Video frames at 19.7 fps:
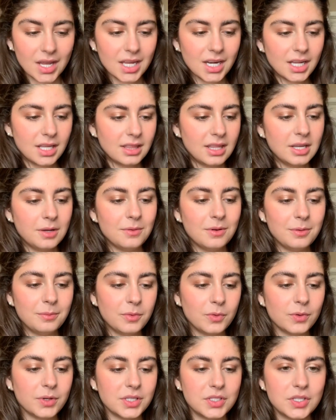And I think what I'm
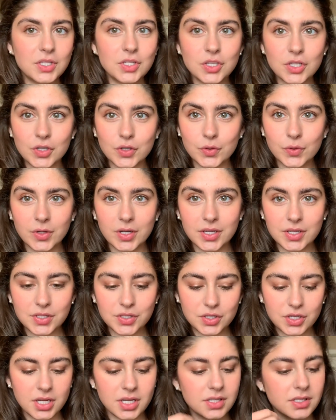going to do is
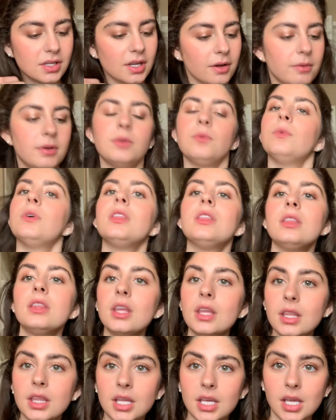just go in with
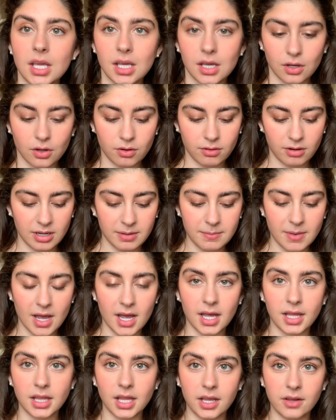the cream
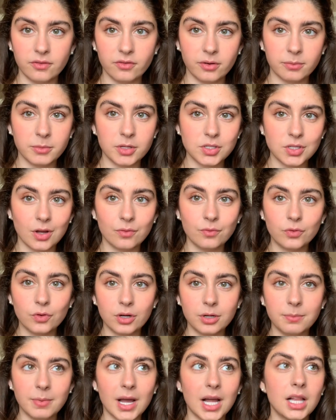highlight from the Tom
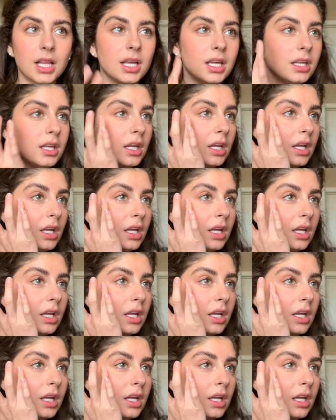Ford palette.